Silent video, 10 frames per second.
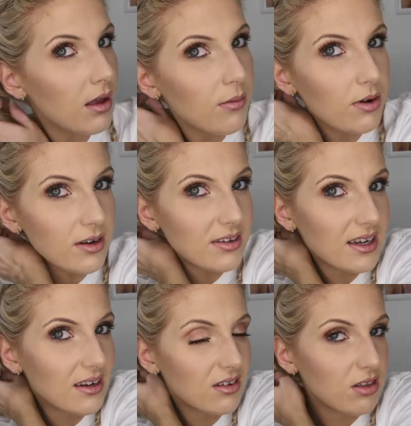I'm going to
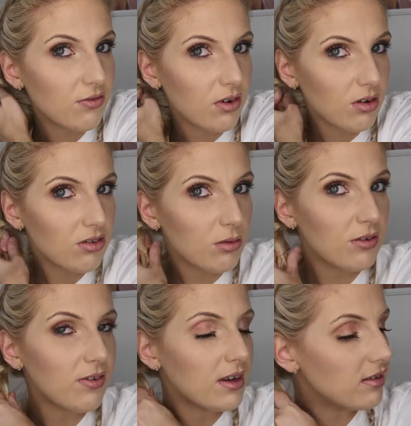take it to the front because I
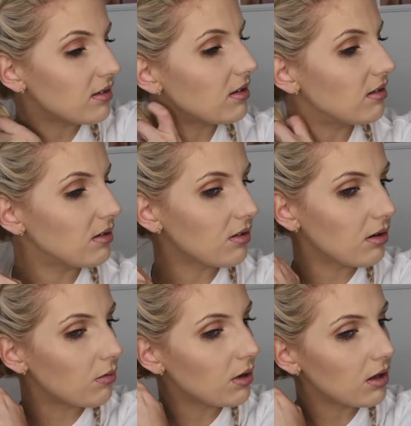always find it's easier
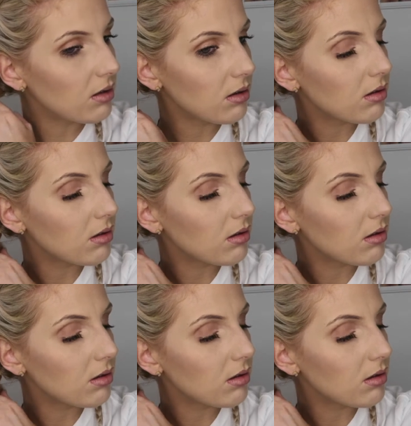that way.